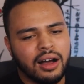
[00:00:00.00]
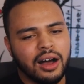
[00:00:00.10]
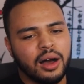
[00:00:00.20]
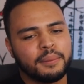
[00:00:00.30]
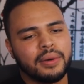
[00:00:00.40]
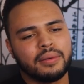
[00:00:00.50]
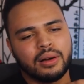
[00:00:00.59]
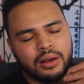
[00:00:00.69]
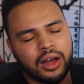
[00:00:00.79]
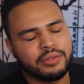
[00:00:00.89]

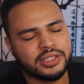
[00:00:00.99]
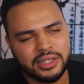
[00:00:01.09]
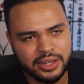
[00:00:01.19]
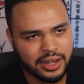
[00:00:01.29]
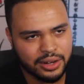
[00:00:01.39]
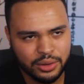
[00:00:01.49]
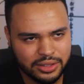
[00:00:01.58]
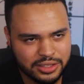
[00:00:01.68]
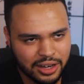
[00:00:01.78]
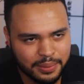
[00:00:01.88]
Obviously, I do
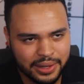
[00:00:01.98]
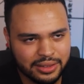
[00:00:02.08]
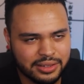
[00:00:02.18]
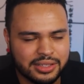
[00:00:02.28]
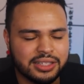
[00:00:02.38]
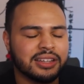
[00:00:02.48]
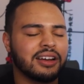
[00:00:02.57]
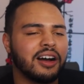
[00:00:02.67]
have to talk about this.